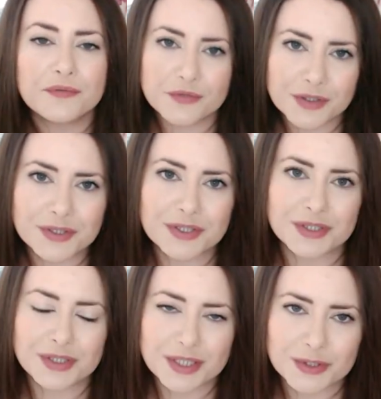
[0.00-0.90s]

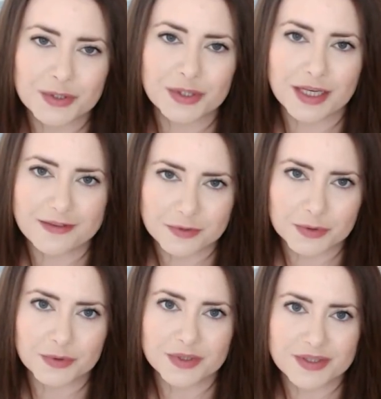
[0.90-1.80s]
versus these other
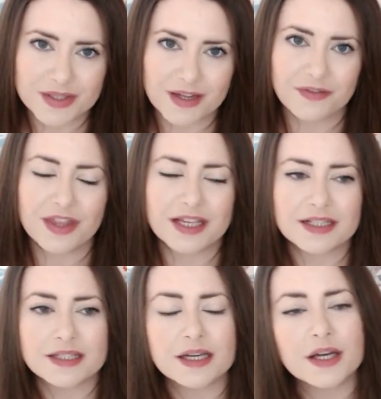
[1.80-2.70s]
levels of
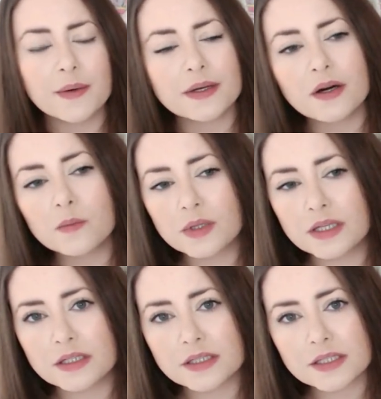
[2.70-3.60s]
things that are going on
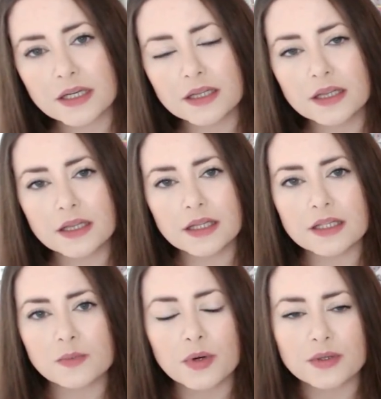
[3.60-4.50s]
within us. And
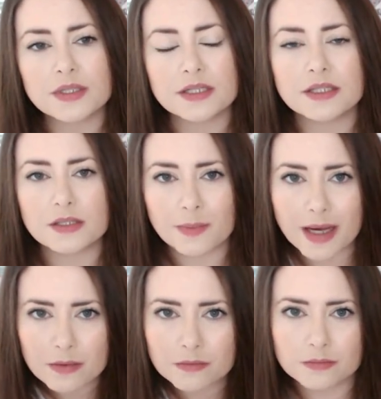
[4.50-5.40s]
this process is about